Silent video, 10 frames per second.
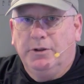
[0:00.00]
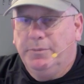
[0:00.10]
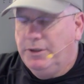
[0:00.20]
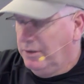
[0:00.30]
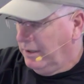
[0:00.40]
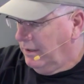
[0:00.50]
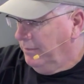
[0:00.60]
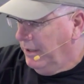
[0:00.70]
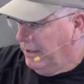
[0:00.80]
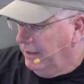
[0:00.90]
to be talking
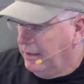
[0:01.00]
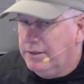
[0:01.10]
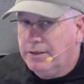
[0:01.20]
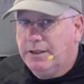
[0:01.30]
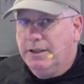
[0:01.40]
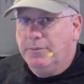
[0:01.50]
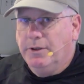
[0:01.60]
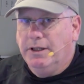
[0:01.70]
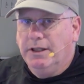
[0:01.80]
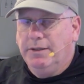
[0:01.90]
about another camera
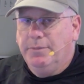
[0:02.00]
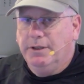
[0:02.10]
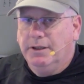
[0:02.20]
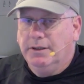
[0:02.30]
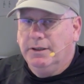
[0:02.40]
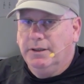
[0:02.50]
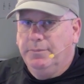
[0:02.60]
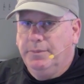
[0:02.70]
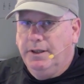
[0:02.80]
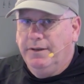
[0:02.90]
that
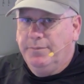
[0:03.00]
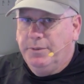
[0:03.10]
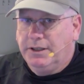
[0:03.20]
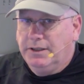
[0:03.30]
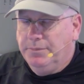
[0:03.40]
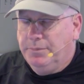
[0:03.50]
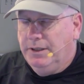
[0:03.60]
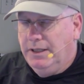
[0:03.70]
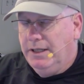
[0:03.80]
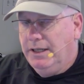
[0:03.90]
I've picked up.
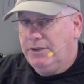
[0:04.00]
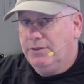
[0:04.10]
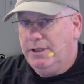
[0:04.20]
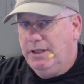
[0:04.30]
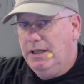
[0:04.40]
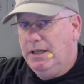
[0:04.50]
And actually,